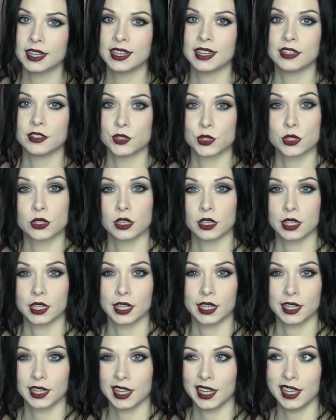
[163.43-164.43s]
it's just gonna
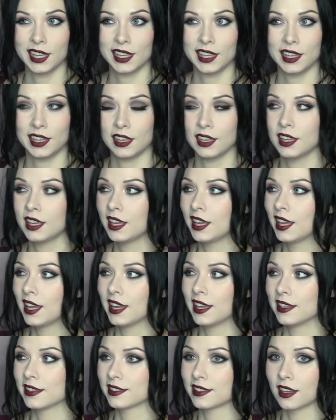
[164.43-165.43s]
get cakey
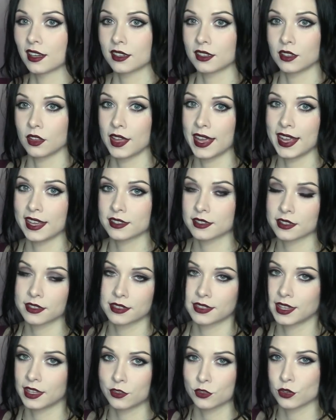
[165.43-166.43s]
and it's not gonna last
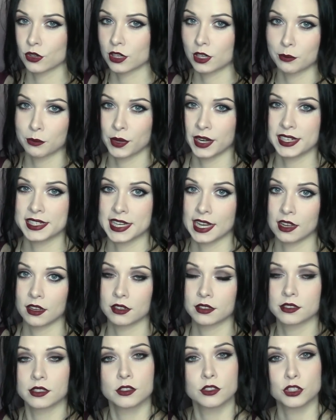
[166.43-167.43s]
and things are gonna break down
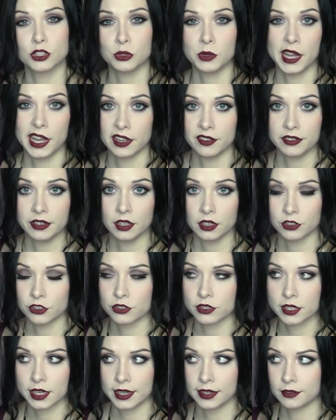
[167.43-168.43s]
because it's too heavy on
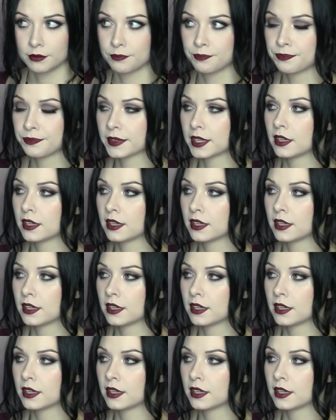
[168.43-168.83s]
your skin.